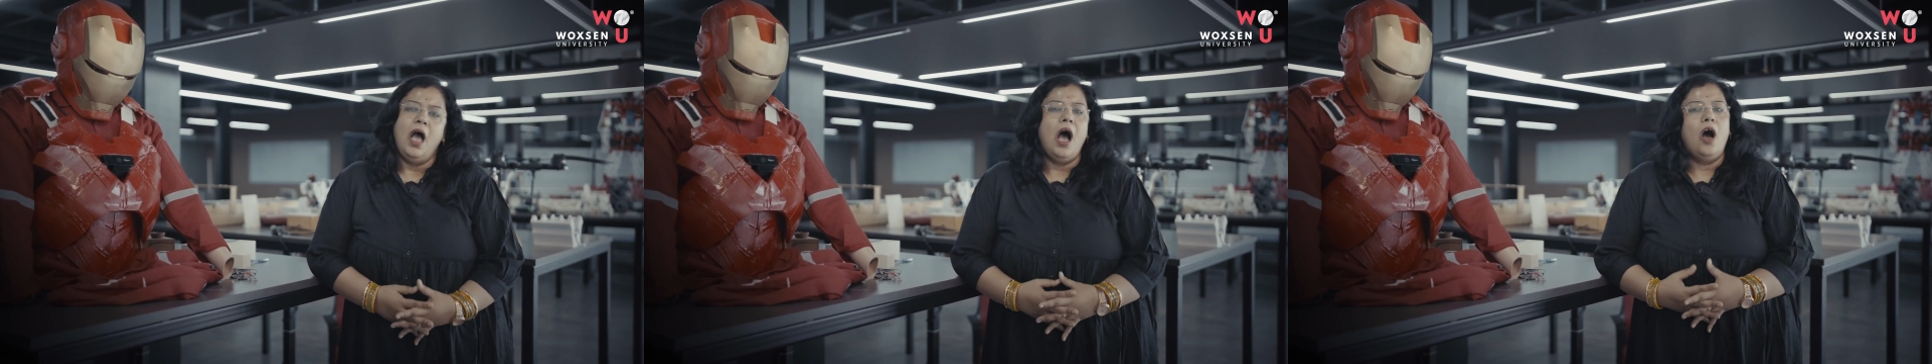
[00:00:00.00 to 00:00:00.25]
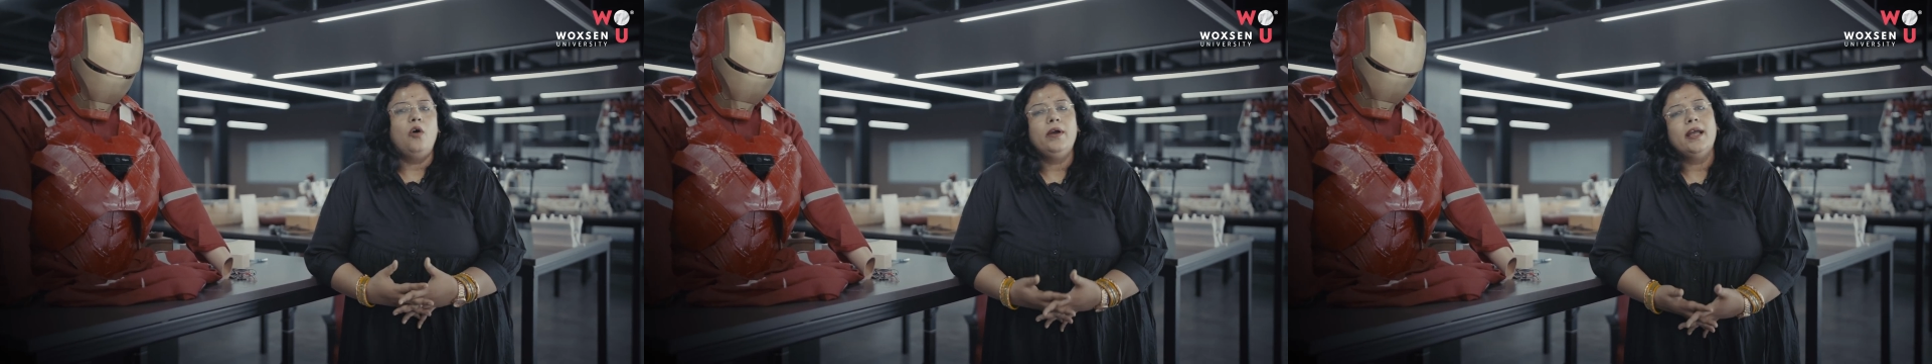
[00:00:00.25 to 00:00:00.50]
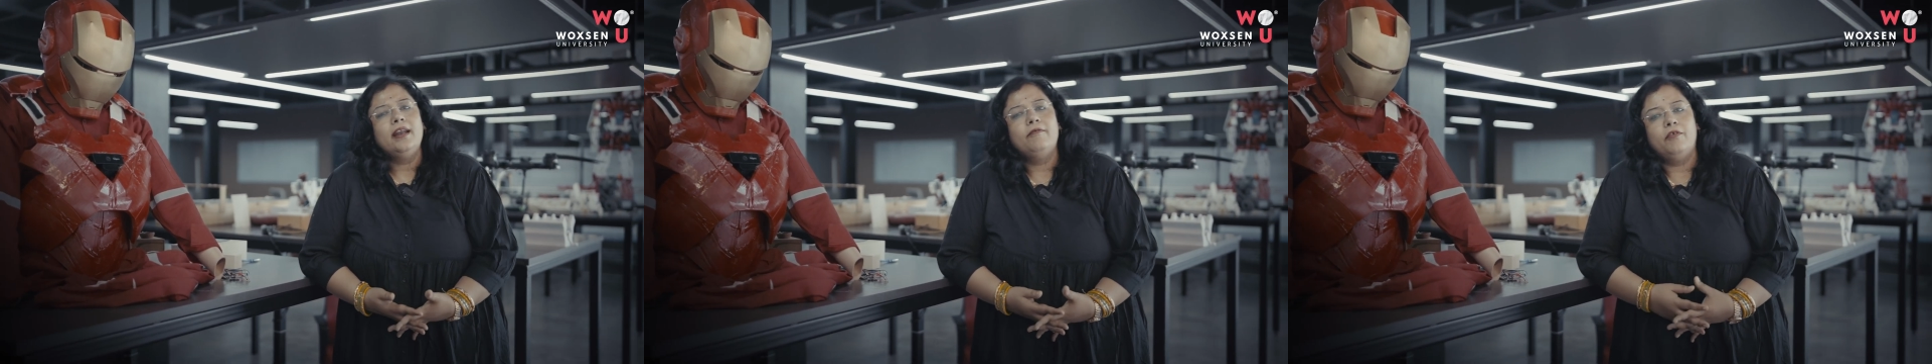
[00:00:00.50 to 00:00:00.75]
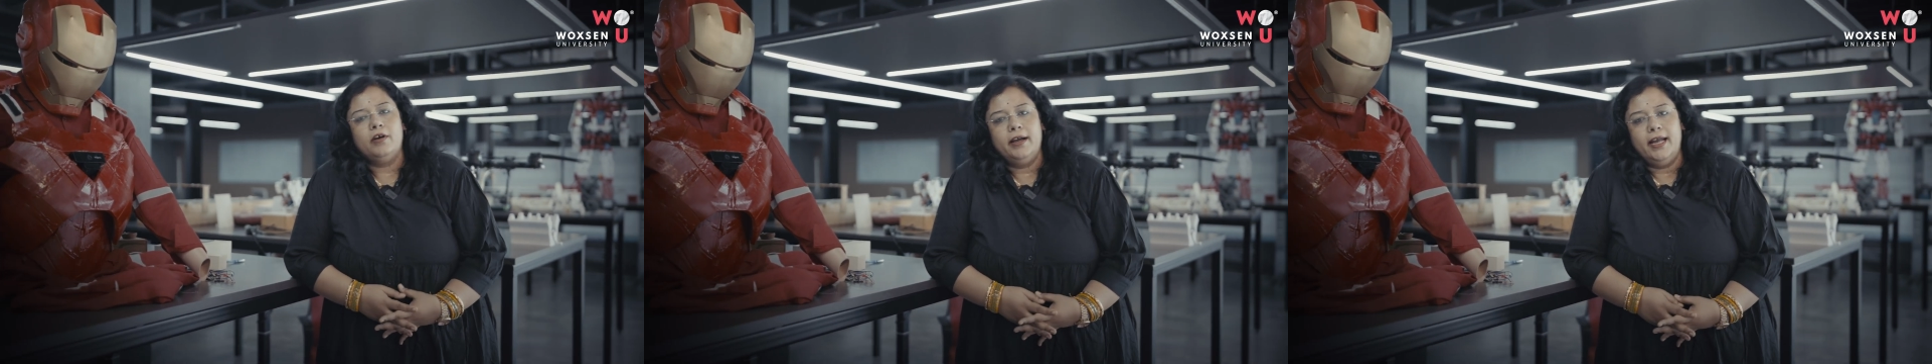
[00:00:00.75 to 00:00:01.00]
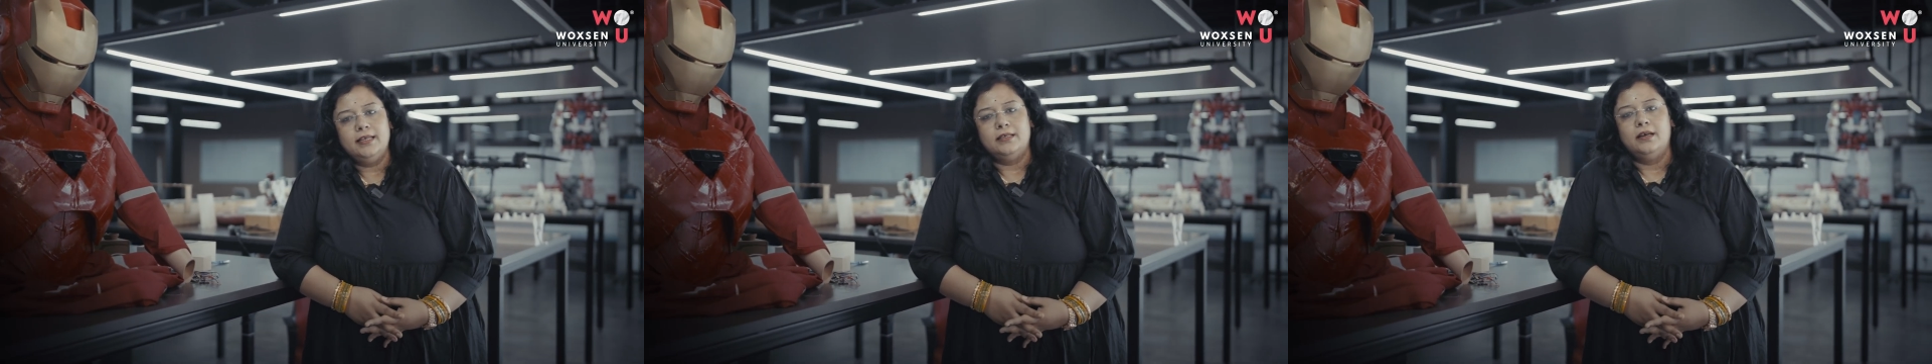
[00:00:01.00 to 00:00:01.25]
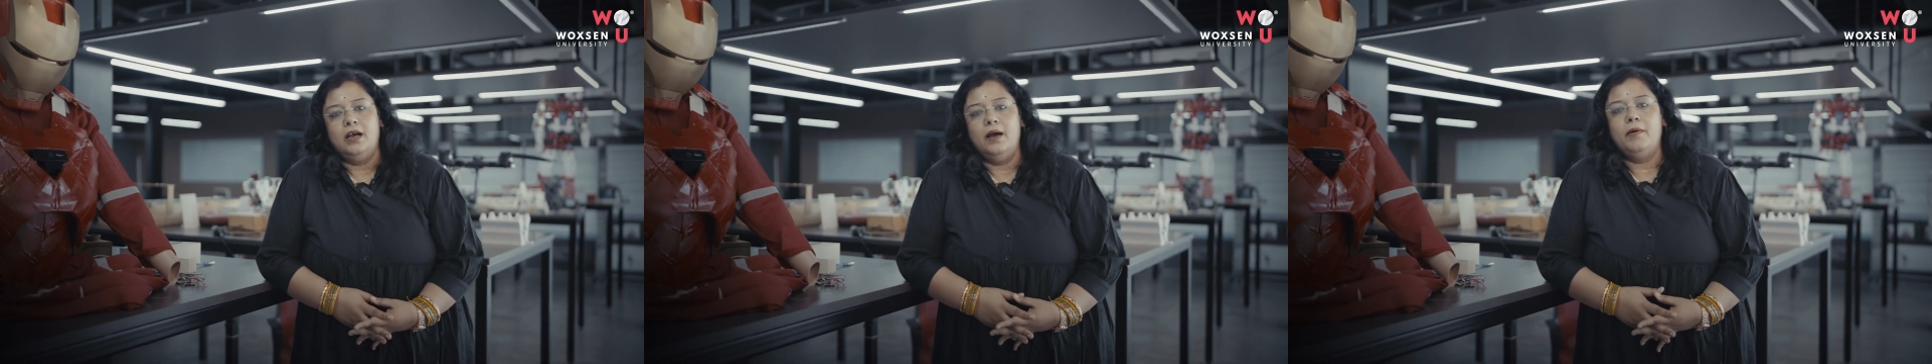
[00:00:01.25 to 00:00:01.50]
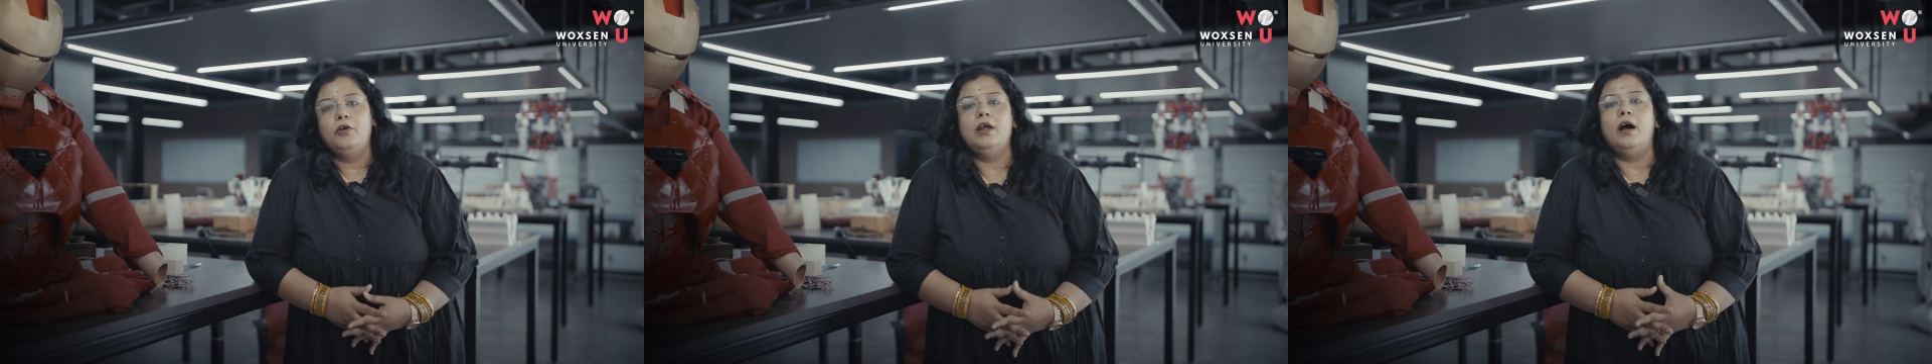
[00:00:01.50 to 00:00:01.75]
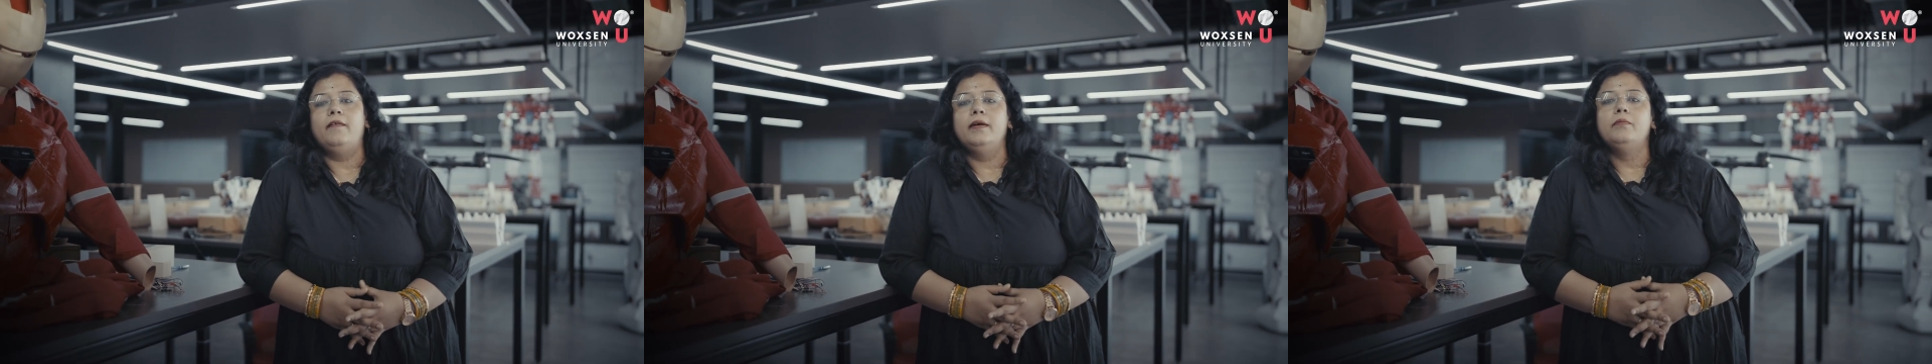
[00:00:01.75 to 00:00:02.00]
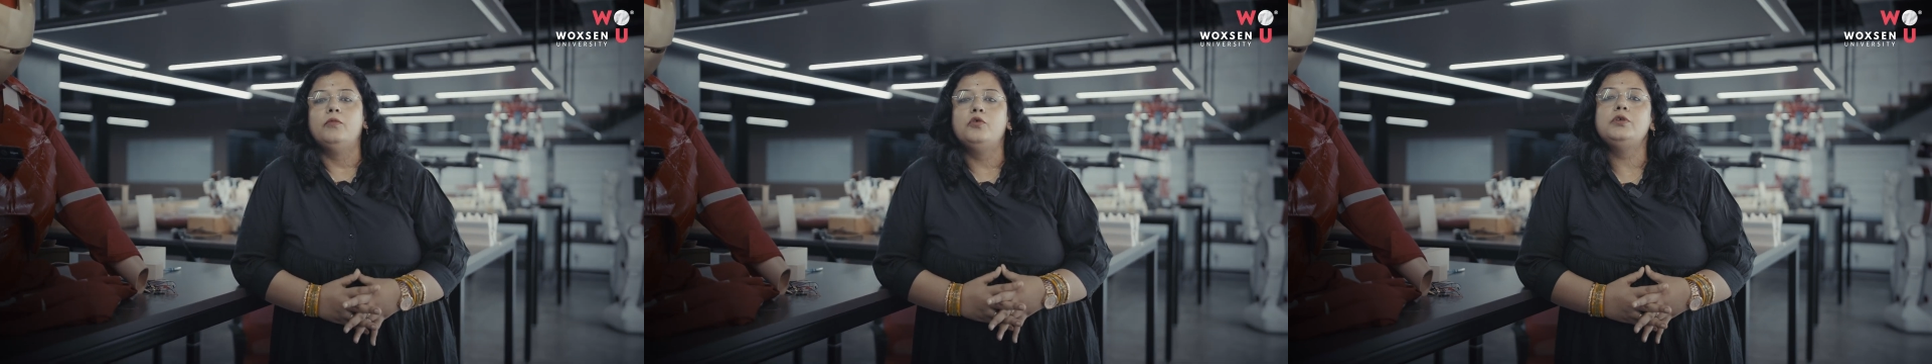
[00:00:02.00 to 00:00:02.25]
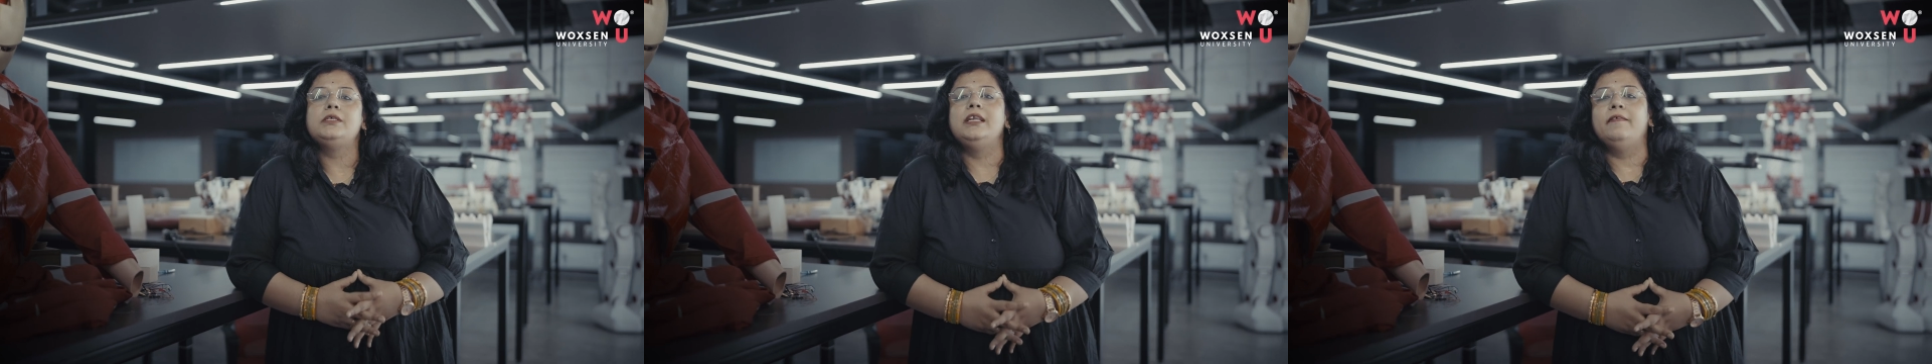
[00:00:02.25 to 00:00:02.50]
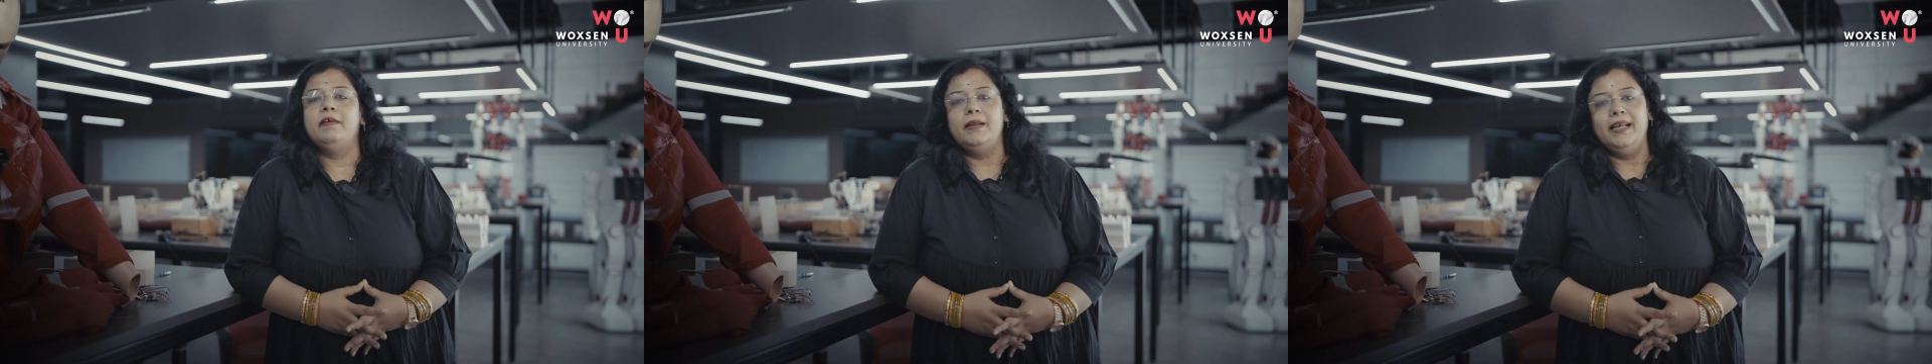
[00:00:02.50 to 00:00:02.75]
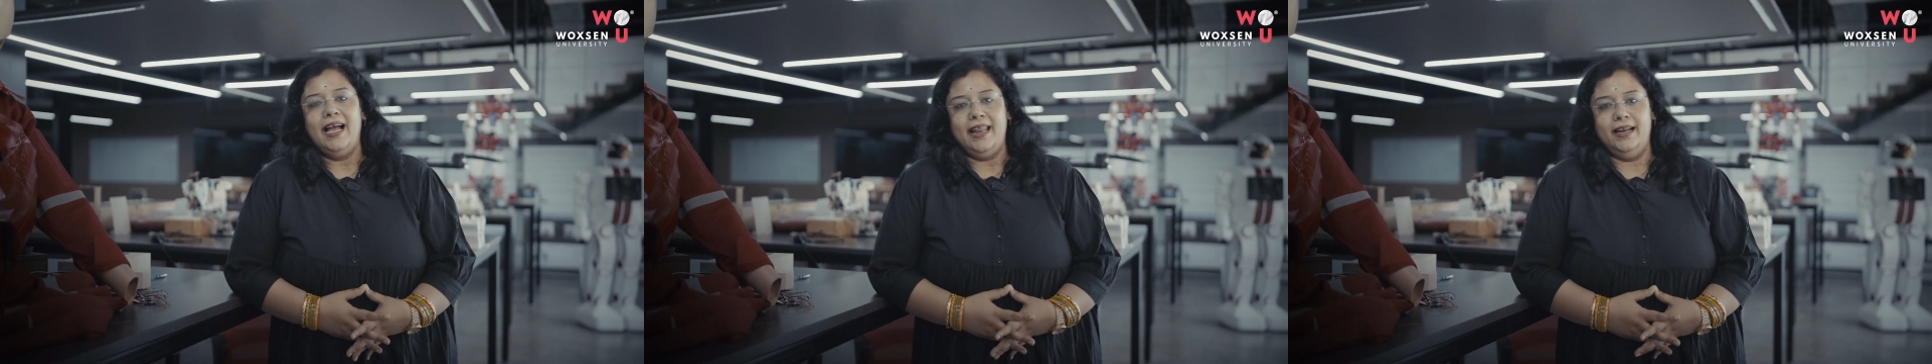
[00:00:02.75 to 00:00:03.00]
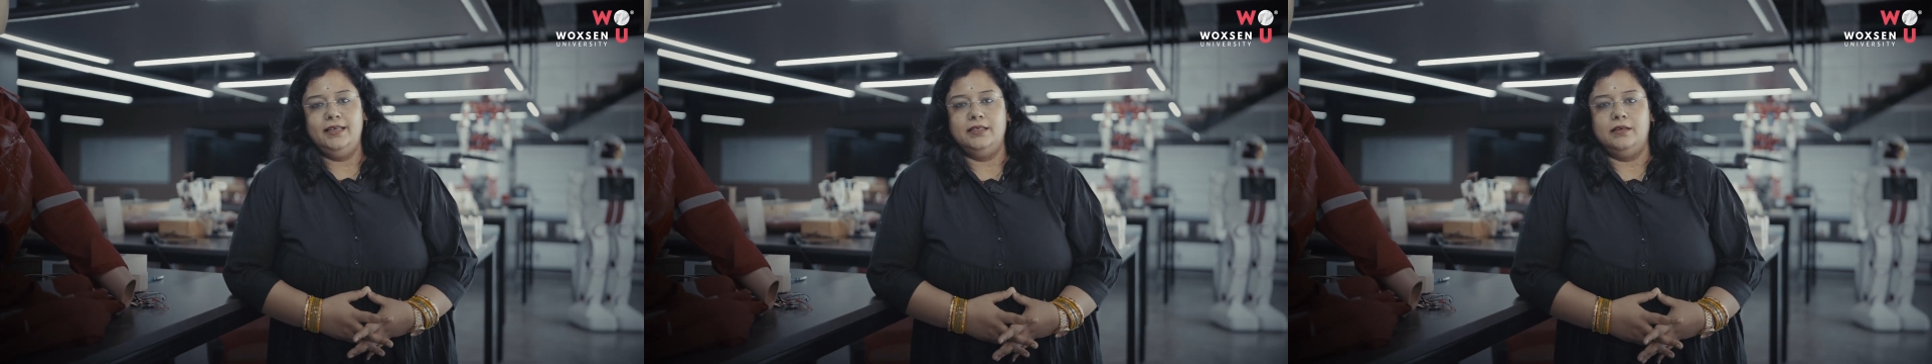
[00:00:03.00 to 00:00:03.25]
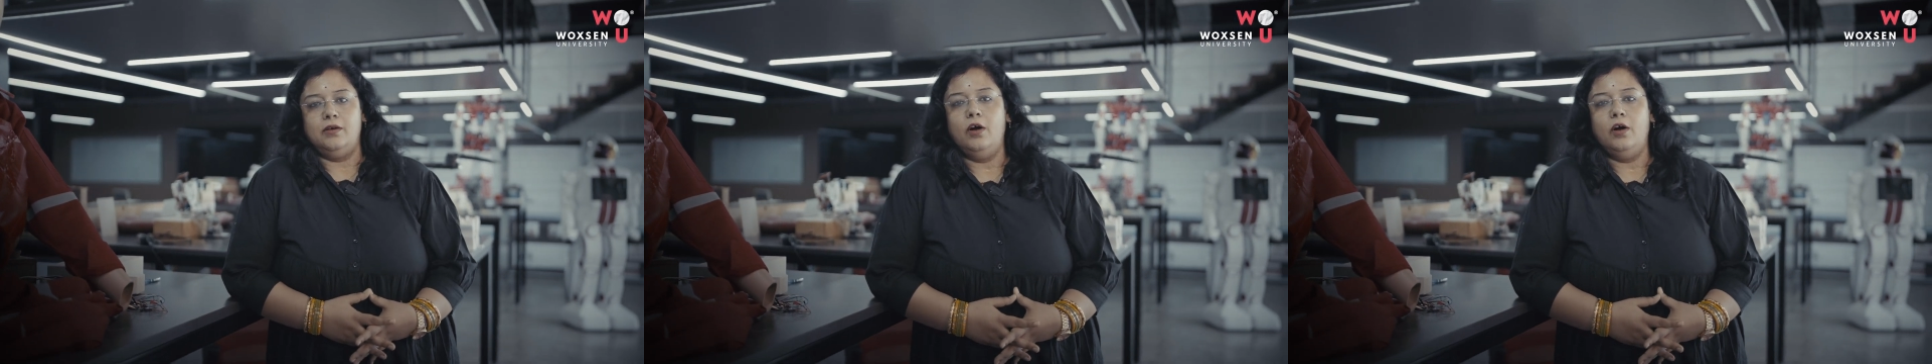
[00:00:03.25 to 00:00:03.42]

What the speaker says: How can I forget about our most lovable character